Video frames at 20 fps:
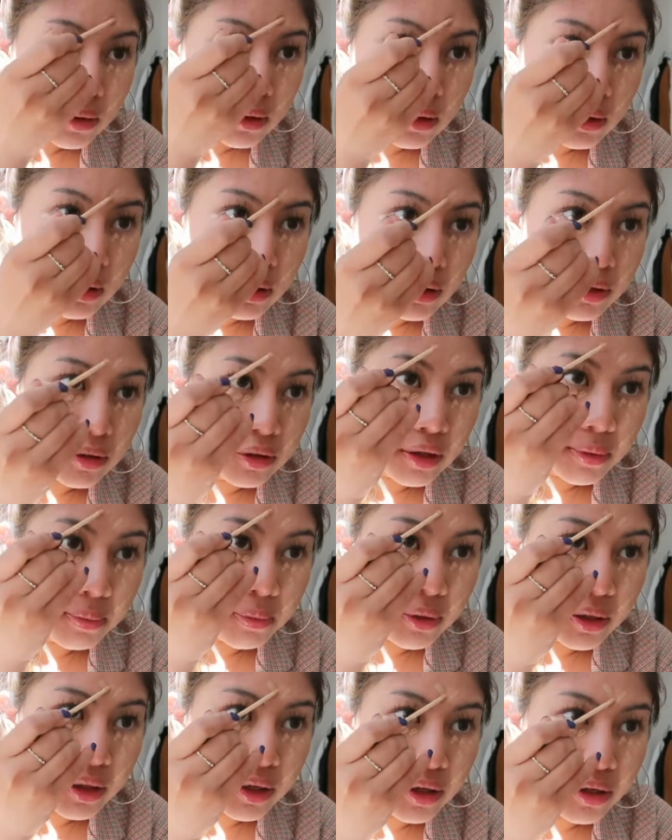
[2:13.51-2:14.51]
And I usually
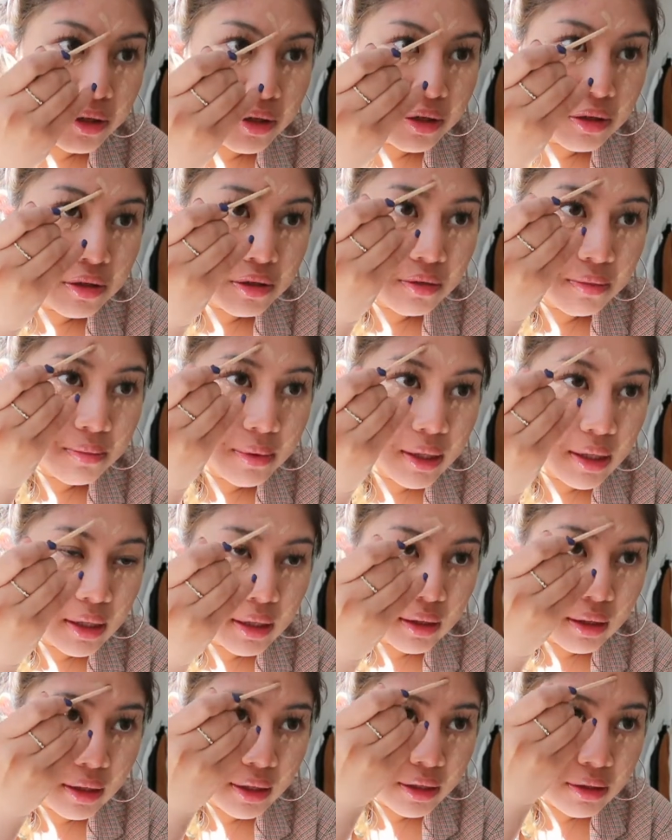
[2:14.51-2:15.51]
put it here just to make
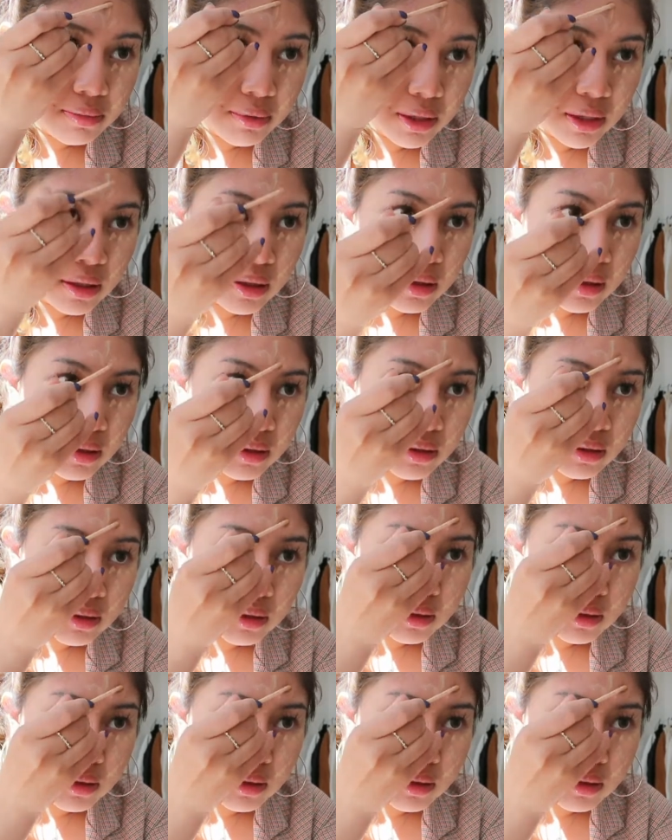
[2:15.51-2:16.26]
it like be cute.